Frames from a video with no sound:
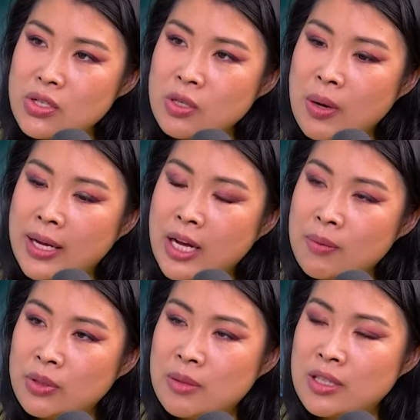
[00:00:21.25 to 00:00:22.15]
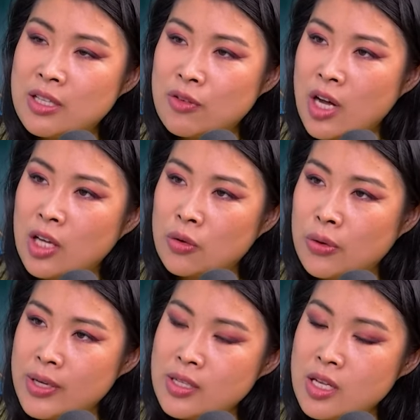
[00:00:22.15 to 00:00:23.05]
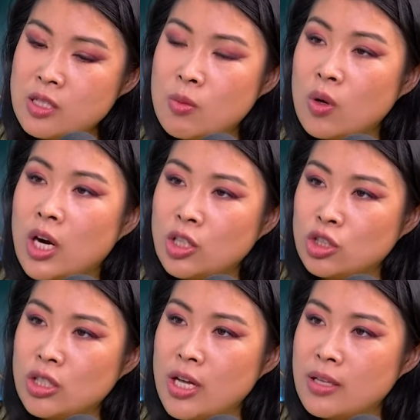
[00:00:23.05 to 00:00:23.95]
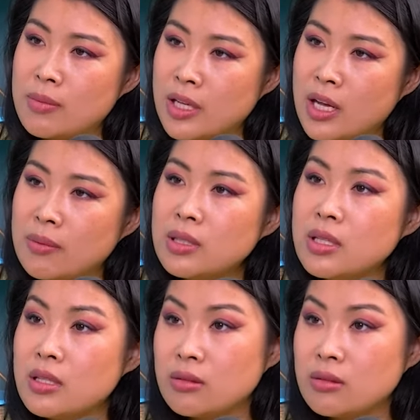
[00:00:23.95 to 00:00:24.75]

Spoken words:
So I put them in different categories, small, large, and medium.